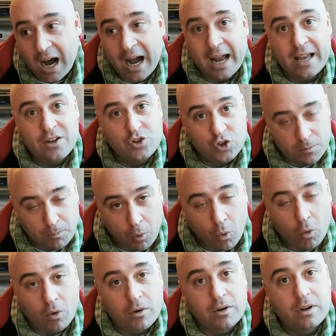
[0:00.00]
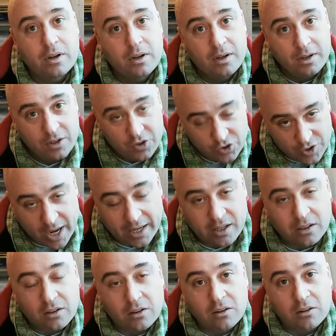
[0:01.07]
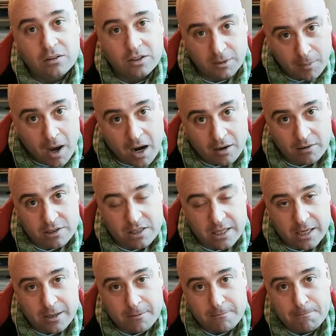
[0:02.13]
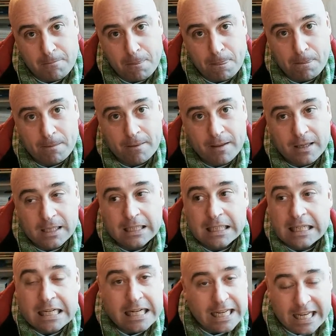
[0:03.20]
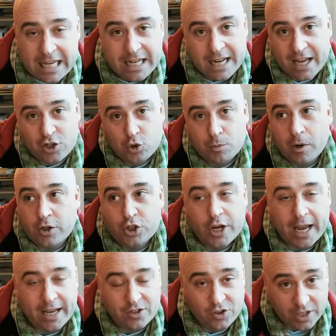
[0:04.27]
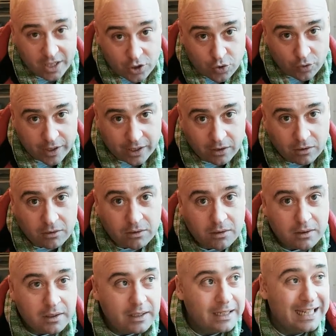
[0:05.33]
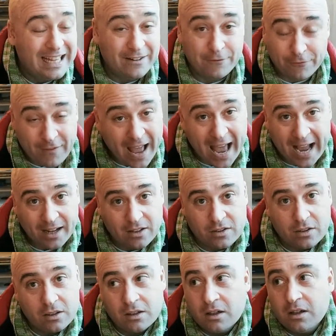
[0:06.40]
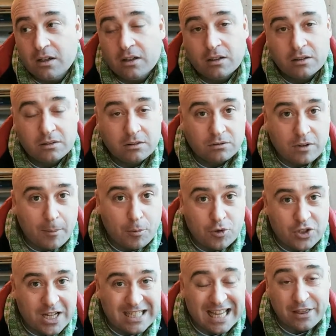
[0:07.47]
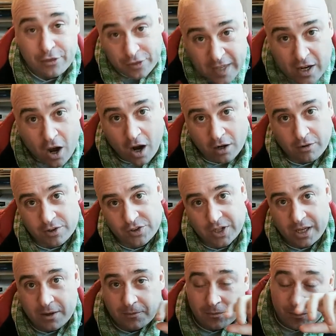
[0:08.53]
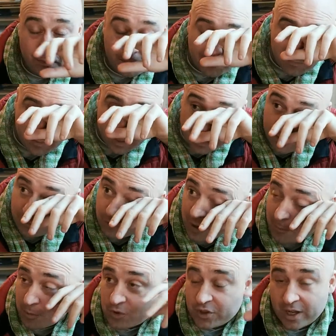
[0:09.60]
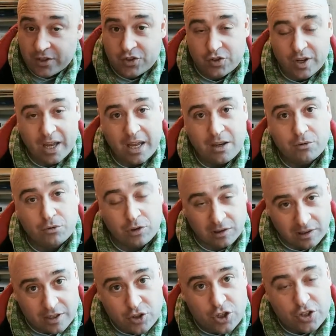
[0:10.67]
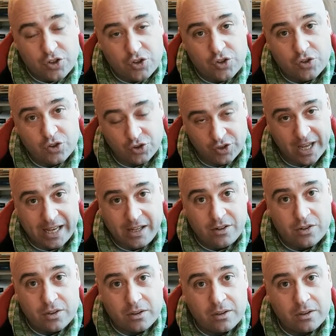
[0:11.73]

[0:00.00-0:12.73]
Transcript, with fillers: I support secular democracy. In as much as Israel, in fact, represents a theocracy, it represents a religious state